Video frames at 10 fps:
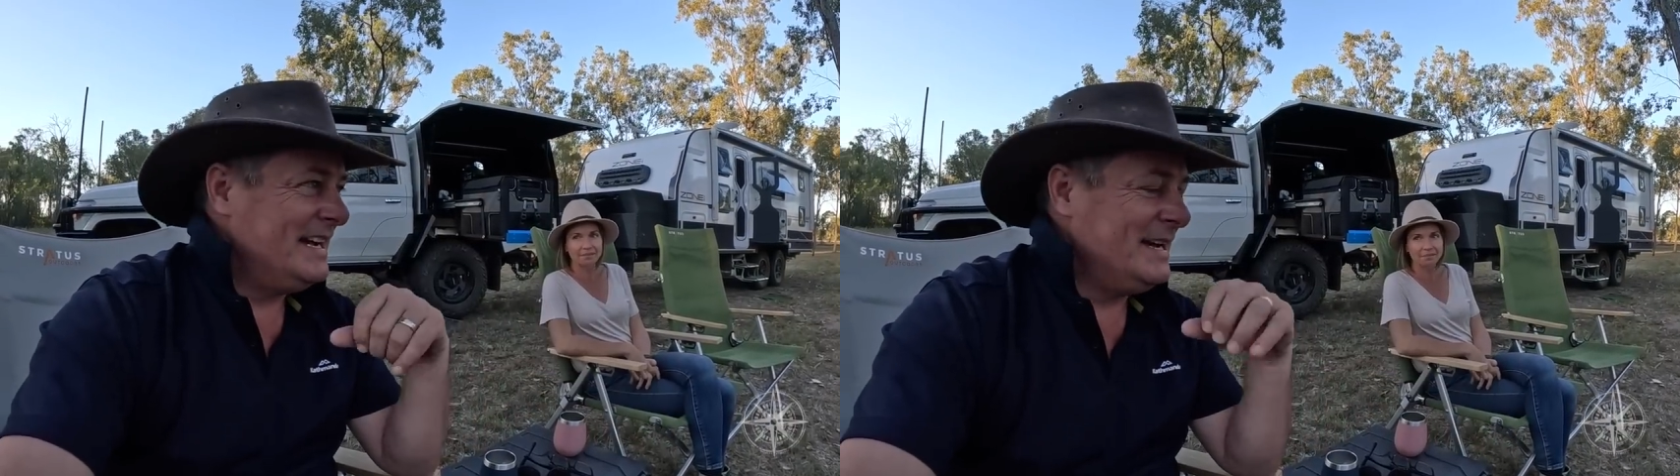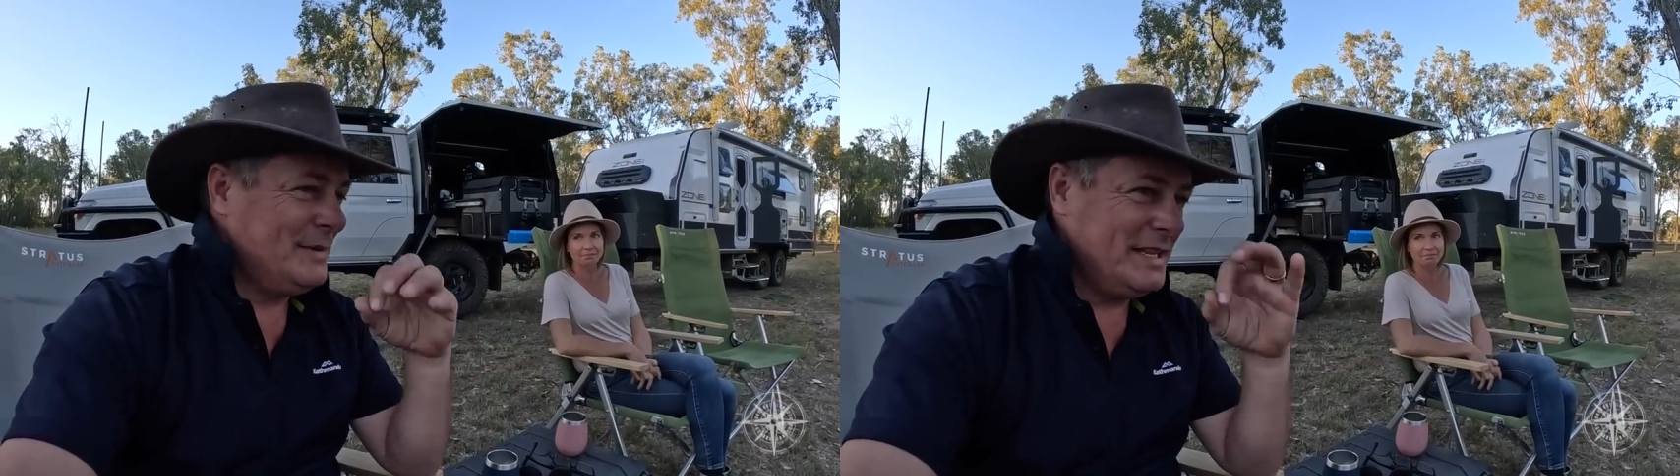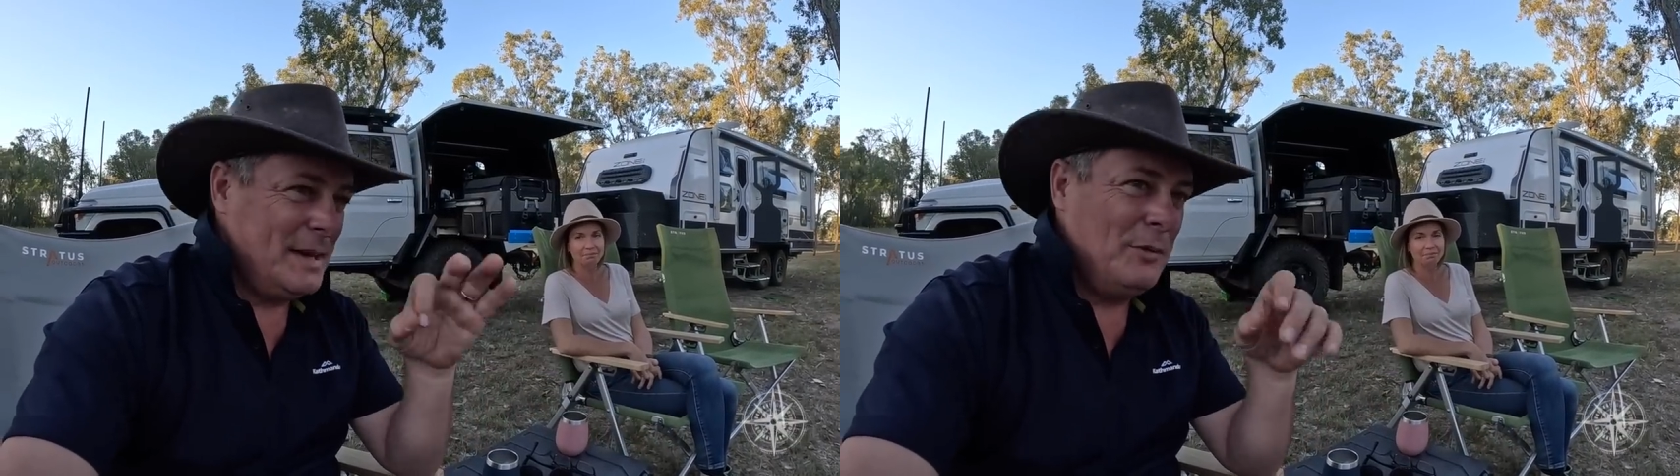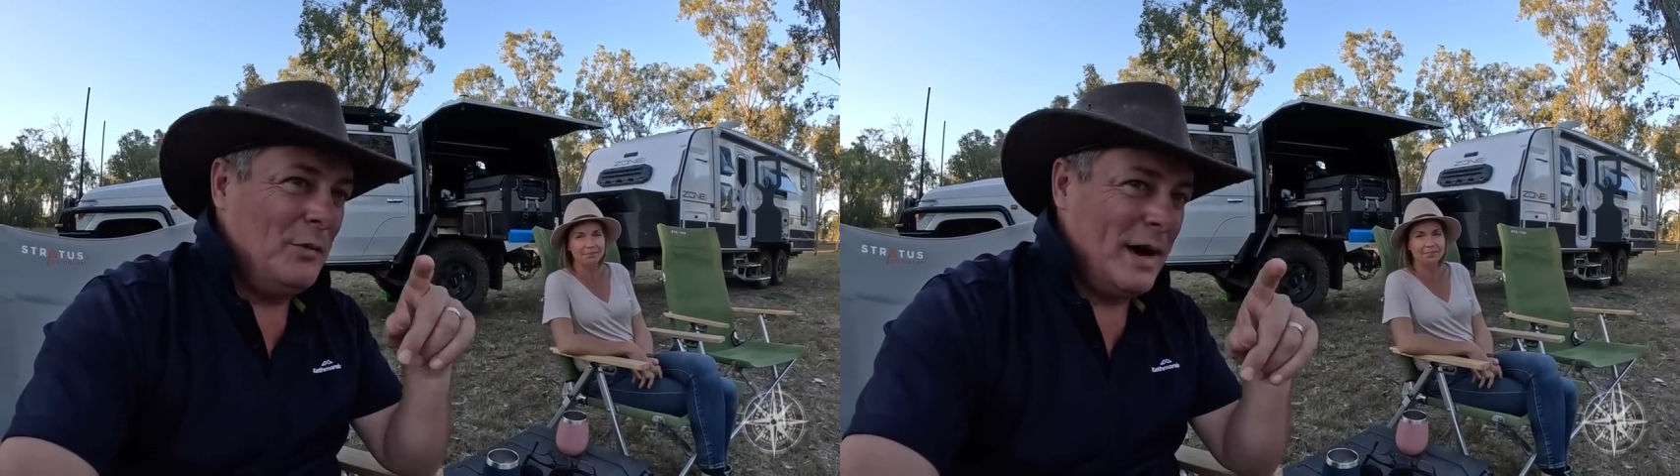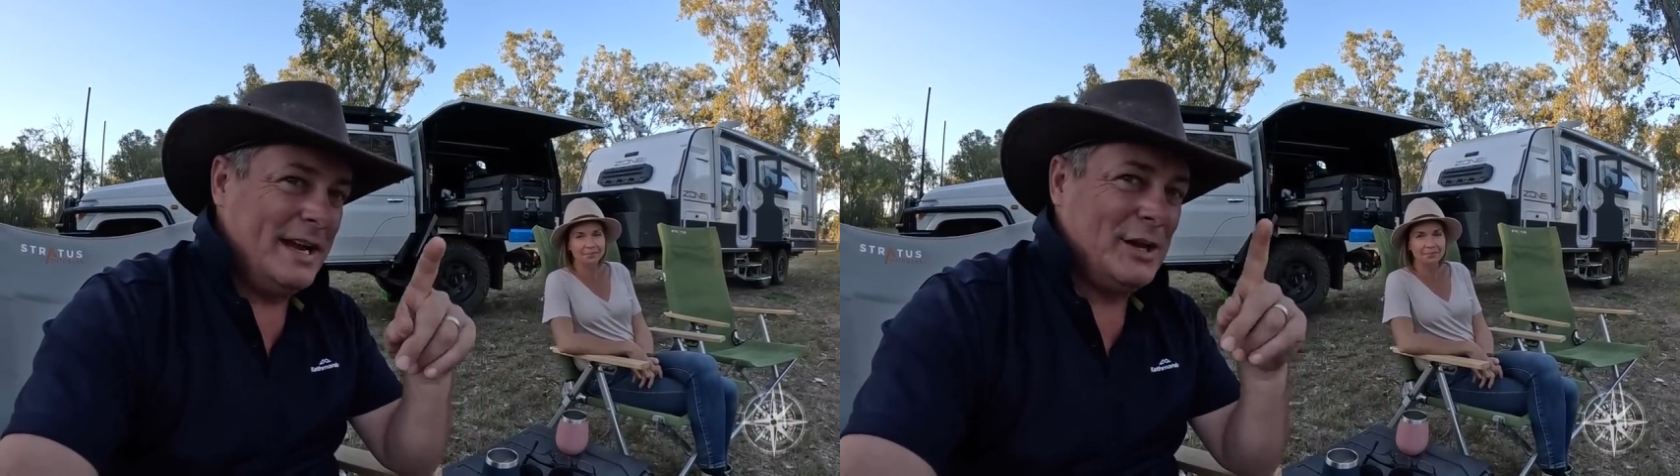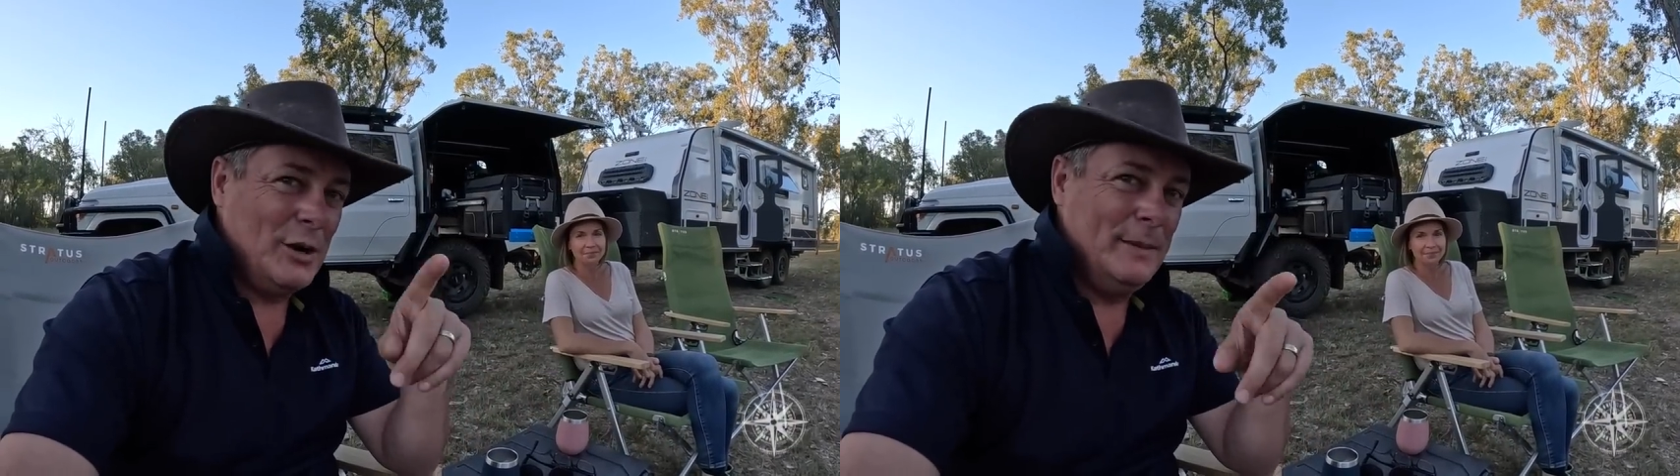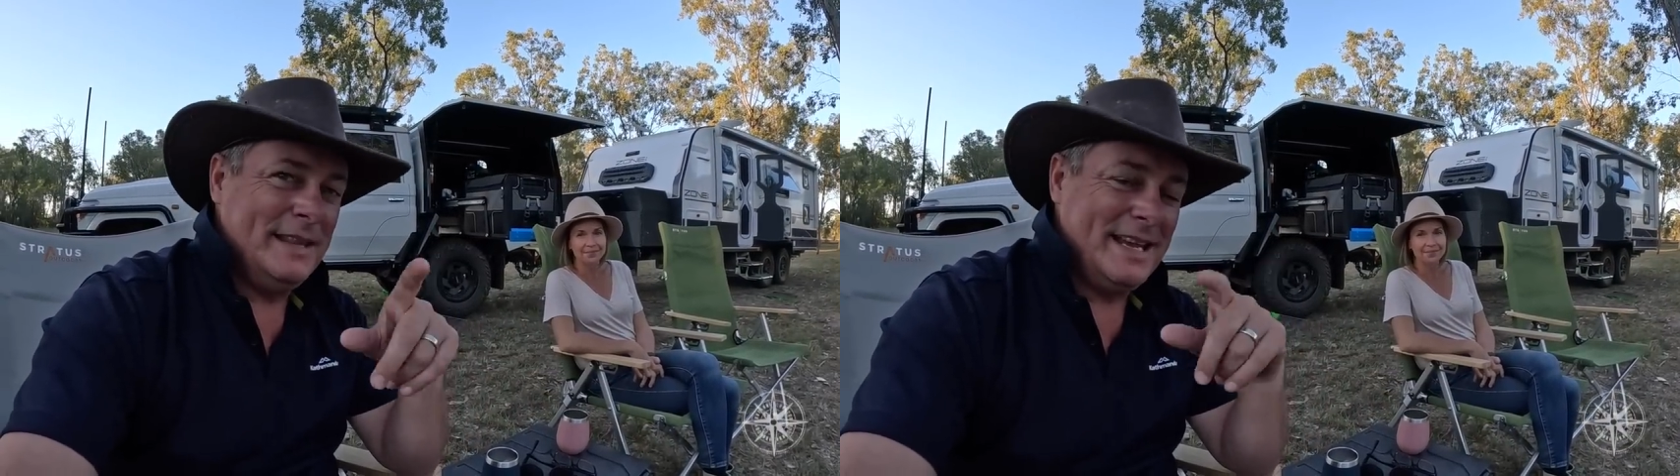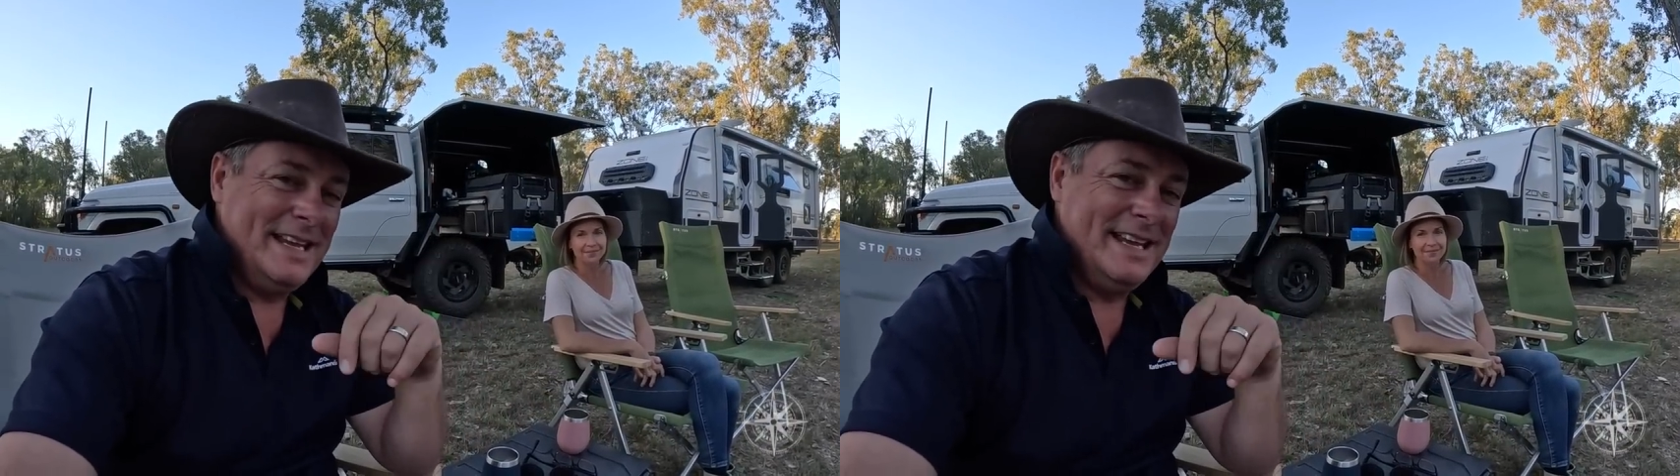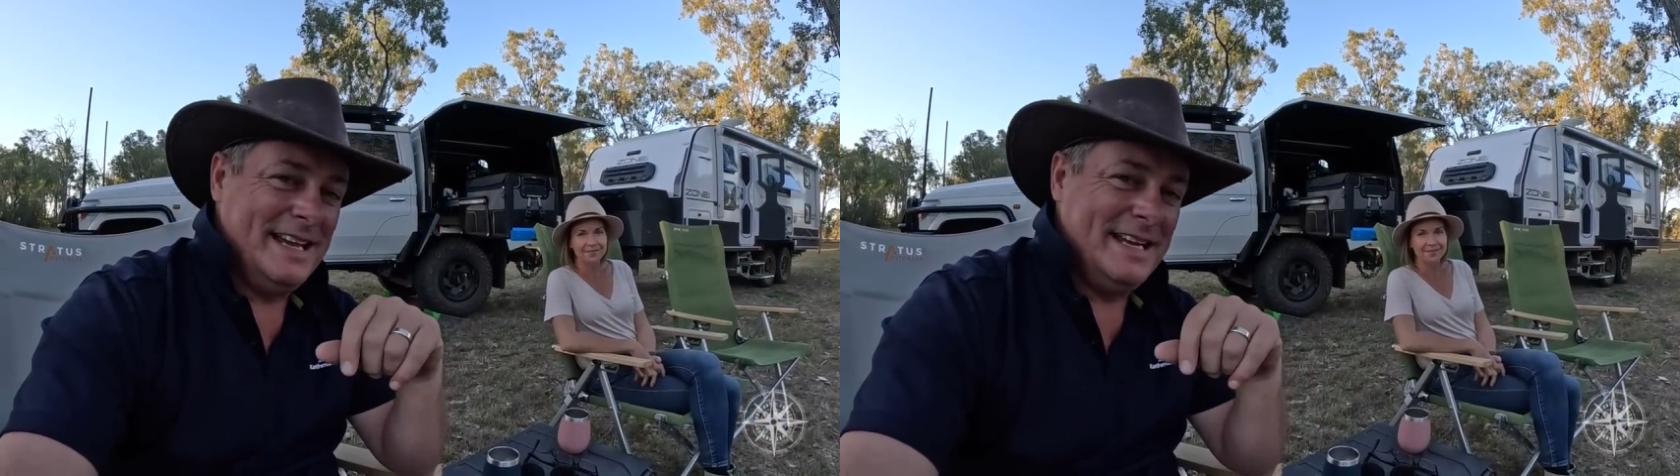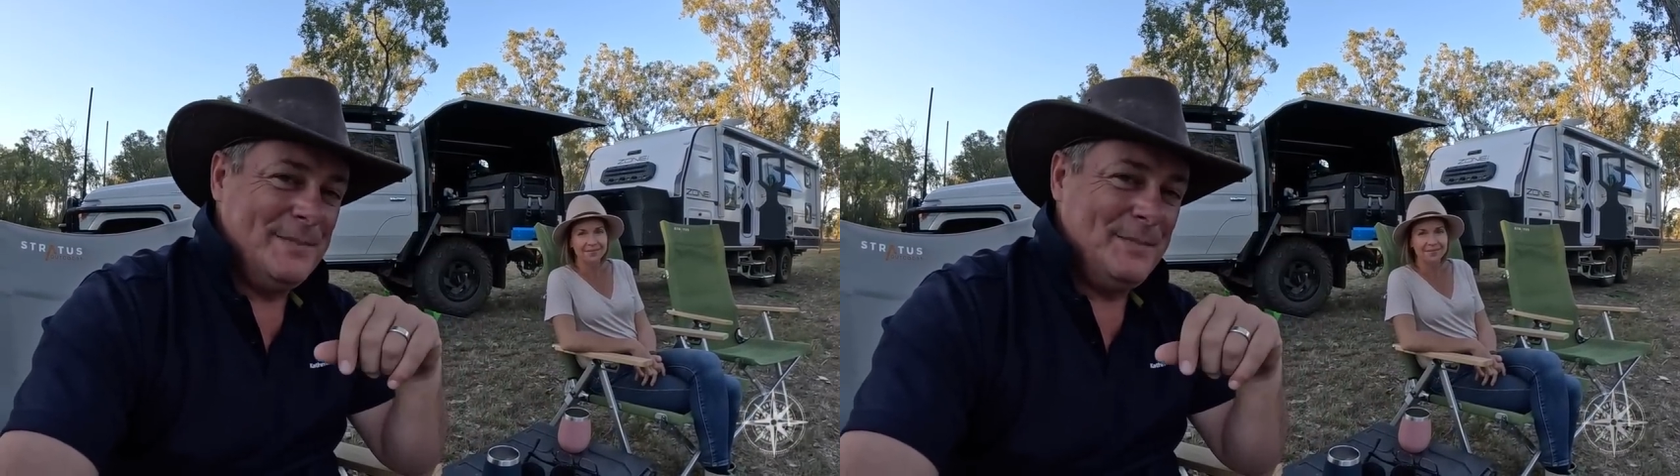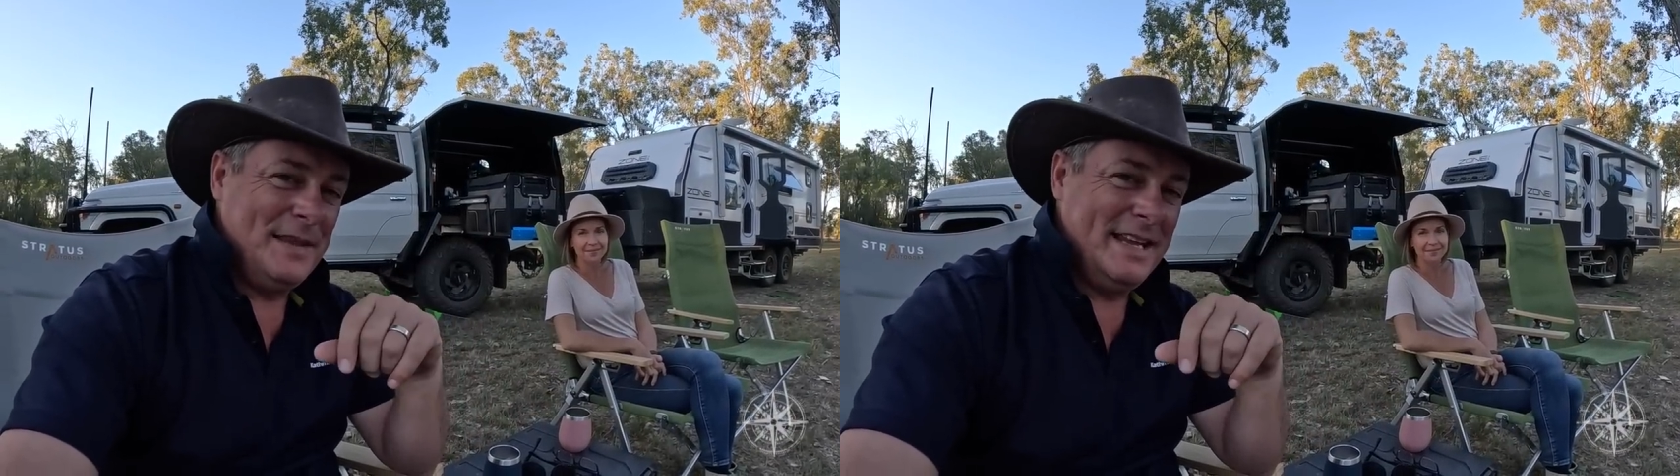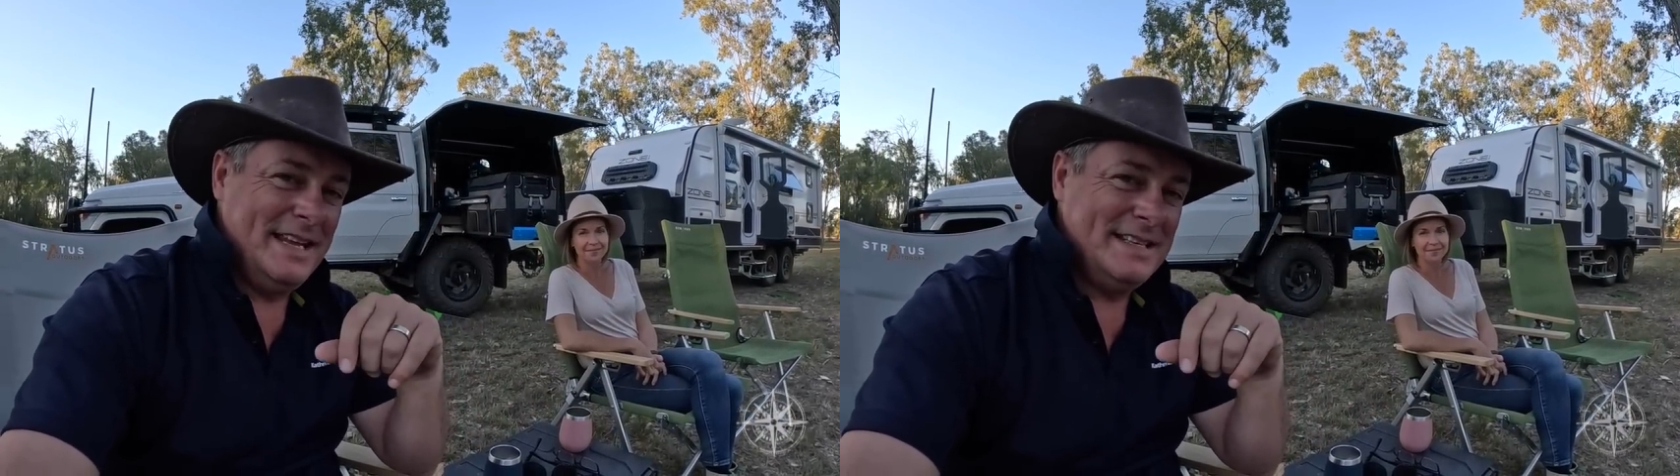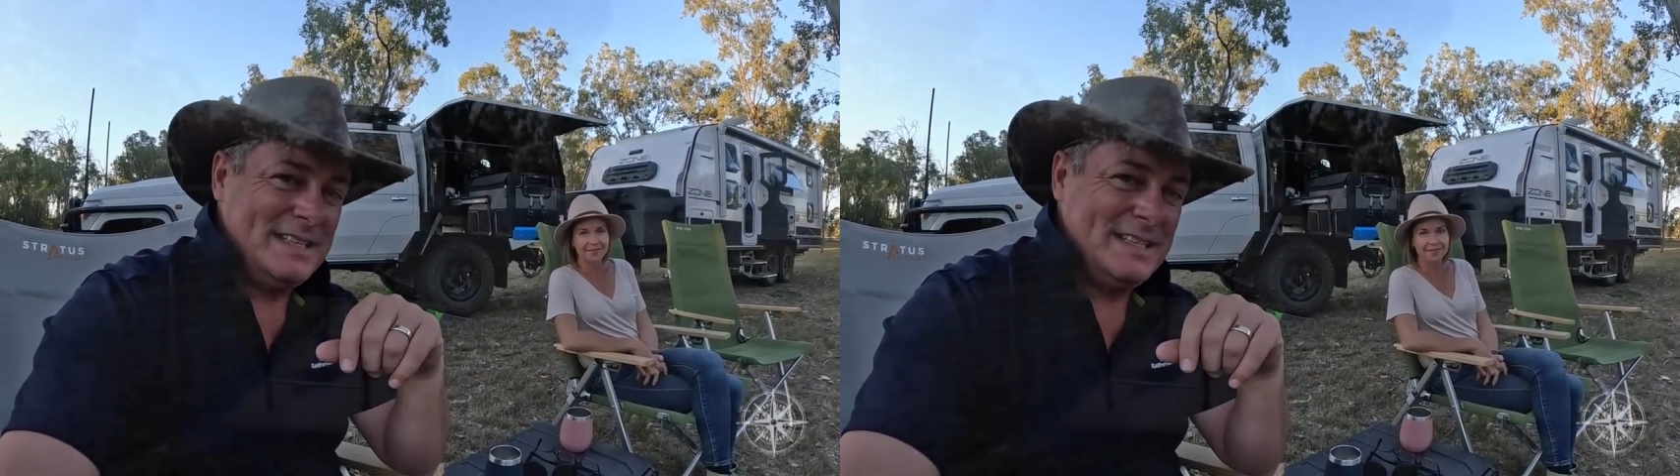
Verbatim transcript: Uh, but the number one comment they get is